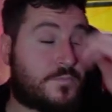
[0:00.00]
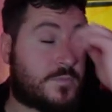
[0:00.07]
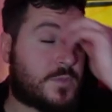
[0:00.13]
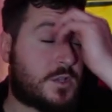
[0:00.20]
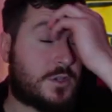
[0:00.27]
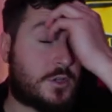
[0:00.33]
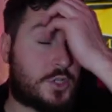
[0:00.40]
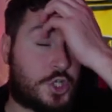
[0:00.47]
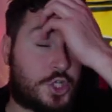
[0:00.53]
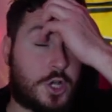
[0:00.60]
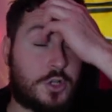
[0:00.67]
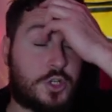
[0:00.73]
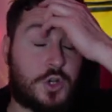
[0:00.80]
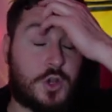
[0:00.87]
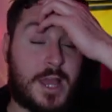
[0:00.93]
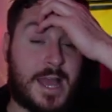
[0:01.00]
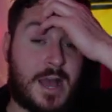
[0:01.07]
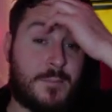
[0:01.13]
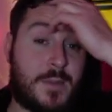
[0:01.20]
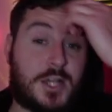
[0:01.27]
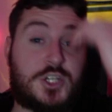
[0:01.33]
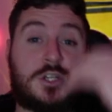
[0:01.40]
So it just shows you how
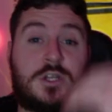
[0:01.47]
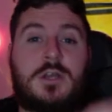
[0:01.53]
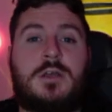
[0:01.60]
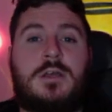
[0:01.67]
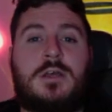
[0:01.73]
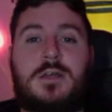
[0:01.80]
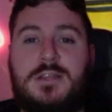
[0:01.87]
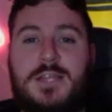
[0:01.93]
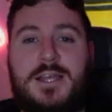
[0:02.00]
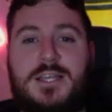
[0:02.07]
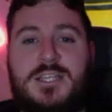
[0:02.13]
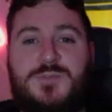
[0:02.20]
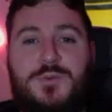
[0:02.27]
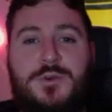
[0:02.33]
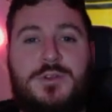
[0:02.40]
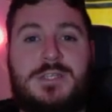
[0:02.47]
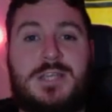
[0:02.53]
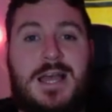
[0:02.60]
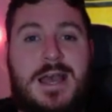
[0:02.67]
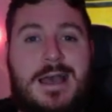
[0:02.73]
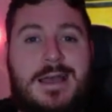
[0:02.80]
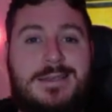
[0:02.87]
much that experience
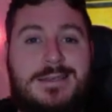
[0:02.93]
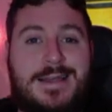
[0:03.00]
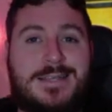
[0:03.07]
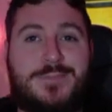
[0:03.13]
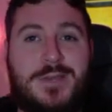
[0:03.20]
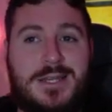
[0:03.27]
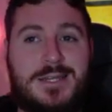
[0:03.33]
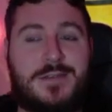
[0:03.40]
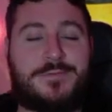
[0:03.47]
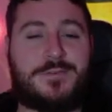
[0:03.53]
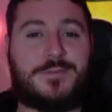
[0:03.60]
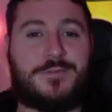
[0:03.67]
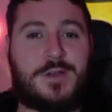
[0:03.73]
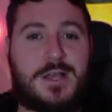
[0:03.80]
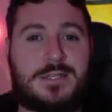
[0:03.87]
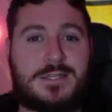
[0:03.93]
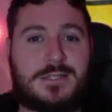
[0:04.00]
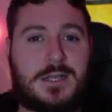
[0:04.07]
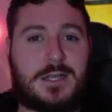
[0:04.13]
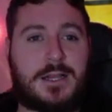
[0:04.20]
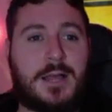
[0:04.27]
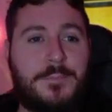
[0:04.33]
does make a difference for us as a
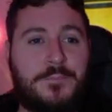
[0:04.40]
club.